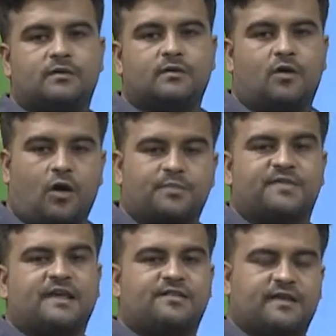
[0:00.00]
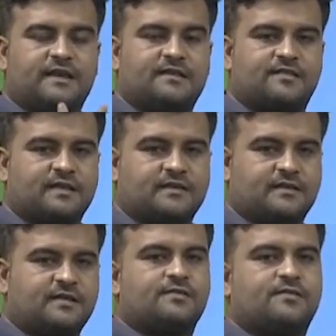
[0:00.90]
objects in a
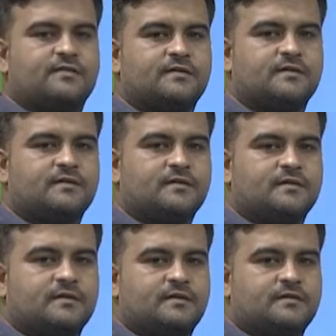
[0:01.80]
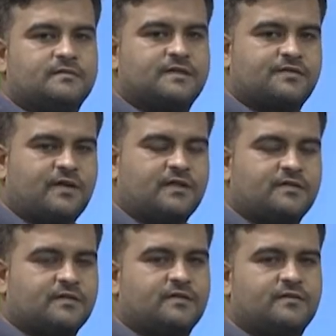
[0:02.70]
sentence, the
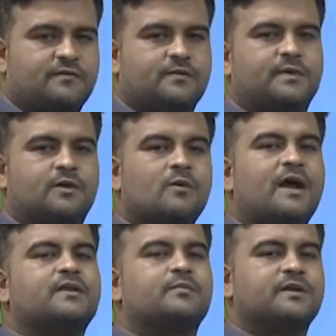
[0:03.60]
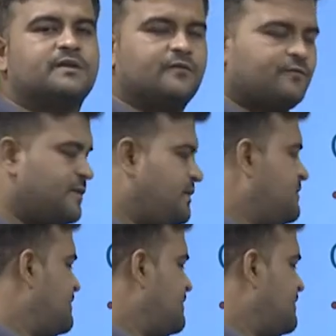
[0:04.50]
structure will be quite a bit different